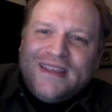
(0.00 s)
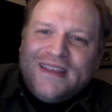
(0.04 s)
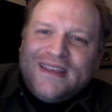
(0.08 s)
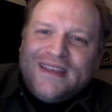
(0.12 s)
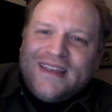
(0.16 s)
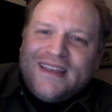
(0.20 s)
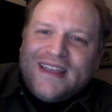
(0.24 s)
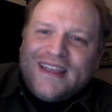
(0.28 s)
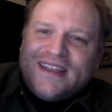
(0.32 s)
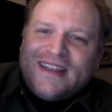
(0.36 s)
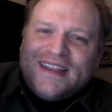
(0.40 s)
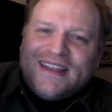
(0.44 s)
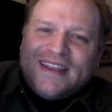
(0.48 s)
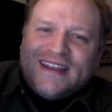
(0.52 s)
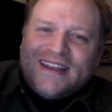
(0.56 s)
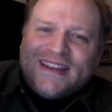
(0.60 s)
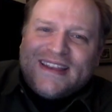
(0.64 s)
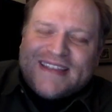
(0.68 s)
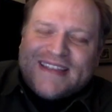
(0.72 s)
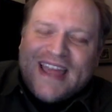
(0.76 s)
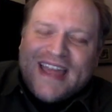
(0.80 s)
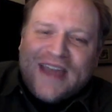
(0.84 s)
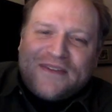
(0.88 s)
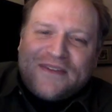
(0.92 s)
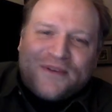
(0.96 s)
in
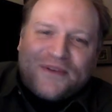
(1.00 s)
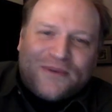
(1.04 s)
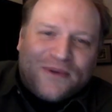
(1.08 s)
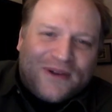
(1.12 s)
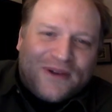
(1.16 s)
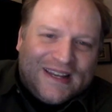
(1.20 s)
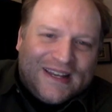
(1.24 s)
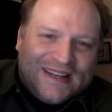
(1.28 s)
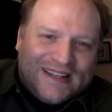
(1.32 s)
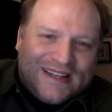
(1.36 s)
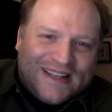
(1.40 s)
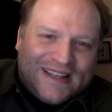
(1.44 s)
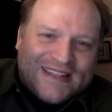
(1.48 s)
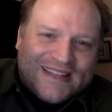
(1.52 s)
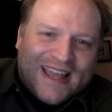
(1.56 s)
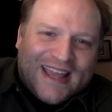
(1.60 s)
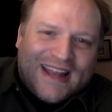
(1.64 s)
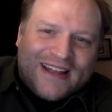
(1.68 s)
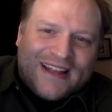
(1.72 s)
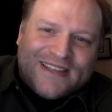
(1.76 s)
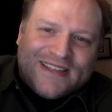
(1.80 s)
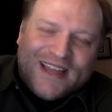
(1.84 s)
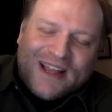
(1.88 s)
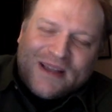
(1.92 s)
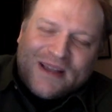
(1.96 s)
his afterword, he does kind
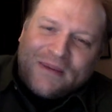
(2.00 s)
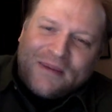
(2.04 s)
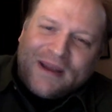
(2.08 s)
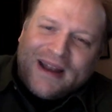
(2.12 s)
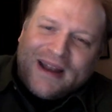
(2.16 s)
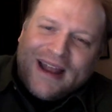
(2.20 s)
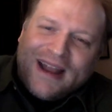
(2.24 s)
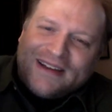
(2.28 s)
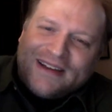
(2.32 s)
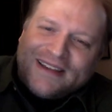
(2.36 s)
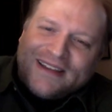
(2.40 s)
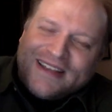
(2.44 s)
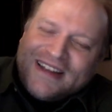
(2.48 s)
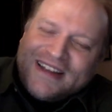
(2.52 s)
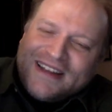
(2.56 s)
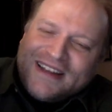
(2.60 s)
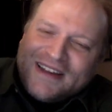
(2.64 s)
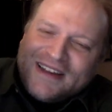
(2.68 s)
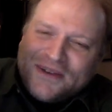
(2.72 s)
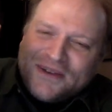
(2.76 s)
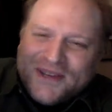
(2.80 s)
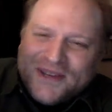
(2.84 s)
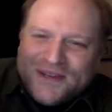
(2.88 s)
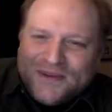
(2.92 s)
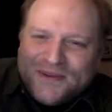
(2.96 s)
of talk about how, I
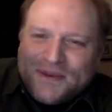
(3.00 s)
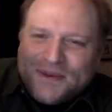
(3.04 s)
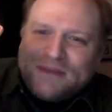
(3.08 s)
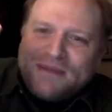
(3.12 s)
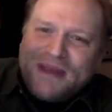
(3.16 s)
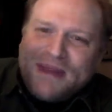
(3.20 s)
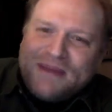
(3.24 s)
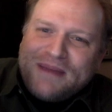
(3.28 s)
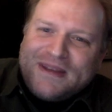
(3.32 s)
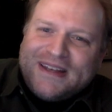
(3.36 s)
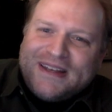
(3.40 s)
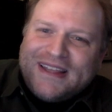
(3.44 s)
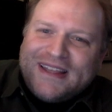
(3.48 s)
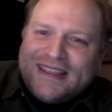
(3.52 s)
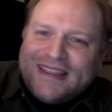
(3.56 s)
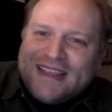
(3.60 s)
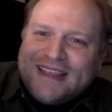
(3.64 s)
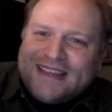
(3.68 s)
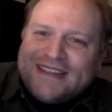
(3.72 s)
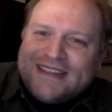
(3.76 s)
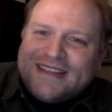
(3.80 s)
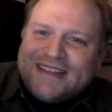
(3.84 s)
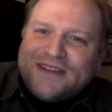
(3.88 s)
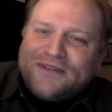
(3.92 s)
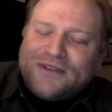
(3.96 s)
wish we'd maybe done
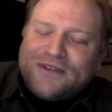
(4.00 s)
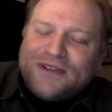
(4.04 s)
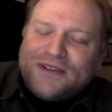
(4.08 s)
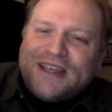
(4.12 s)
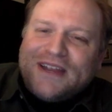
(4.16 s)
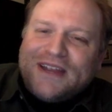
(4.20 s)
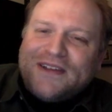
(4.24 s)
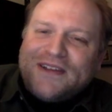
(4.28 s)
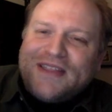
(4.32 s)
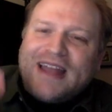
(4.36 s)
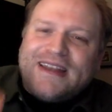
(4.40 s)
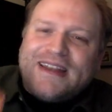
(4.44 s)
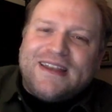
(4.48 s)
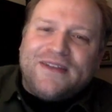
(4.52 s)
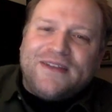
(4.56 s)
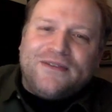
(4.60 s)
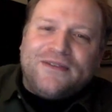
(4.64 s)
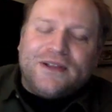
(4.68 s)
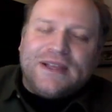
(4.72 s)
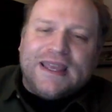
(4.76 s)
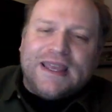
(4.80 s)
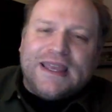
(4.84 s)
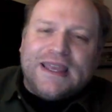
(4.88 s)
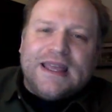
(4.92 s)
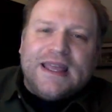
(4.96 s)
this differently or that
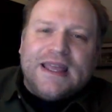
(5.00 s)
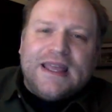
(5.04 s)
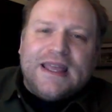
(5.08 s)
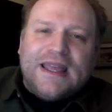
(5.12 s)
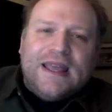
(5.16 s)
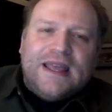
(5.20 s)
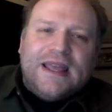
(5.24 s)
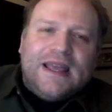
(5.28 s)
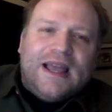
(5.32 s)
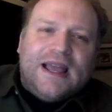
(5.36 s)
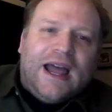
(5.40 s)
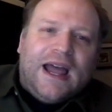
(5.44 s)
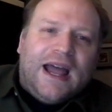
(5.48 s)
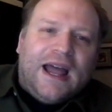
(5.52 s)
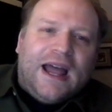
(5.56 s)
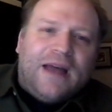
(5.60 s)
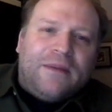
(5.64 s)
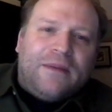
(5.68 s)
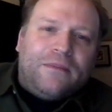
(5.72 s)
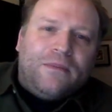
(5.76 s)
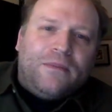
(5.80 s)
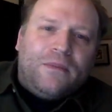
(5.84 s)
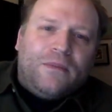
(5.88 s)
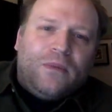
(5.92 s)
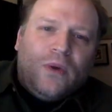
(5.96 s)
differently.
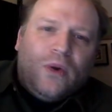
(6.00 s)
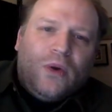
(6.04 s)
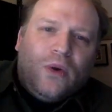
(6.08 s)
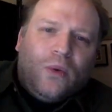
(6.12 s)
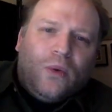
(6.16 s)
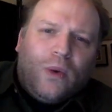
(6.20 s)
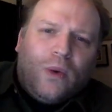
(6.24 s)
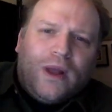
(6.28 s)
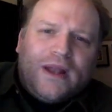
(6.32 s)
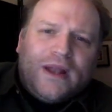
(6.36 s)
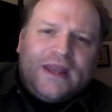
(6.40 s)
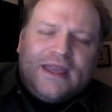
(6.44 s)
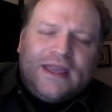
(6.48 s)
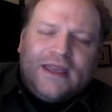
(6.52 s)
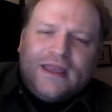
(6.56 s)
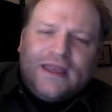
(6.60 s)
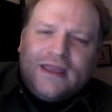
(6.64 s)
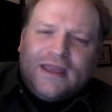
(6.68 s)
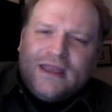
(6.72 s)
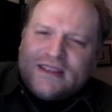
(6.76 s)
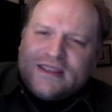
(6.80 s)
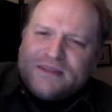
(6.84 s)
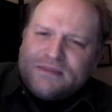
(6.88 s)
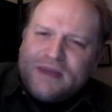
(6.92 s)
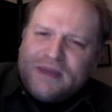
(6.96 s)
What he
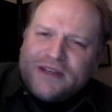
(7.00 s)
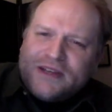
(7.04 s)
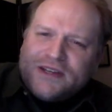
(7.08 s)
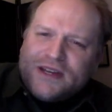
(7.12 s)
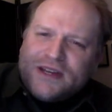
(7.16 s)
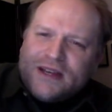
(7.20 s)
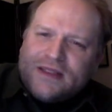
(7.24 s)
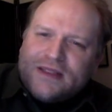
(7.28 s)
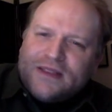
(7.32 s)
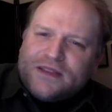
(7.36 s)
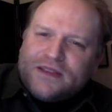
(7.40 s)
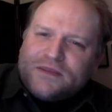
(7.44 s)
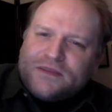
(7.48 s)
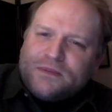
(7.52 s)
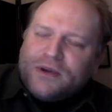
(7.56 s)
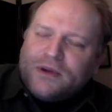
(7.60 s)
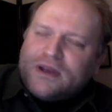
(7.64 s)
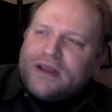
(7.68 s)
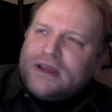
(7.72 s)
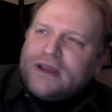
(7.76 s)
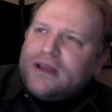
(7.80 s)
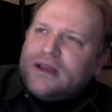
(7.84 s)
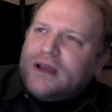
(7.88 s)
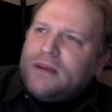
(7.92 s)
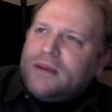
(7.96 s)
has mentioned in this book
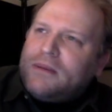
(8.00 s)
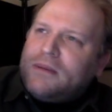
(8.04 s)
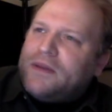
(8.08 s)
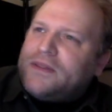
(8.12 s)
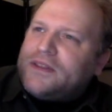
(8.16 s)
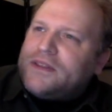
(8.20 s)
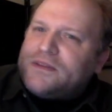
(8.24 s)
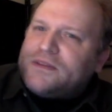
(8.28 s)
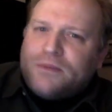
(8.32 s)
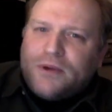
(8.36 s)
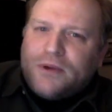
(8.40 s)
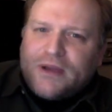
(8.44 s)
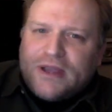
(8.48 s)
about this book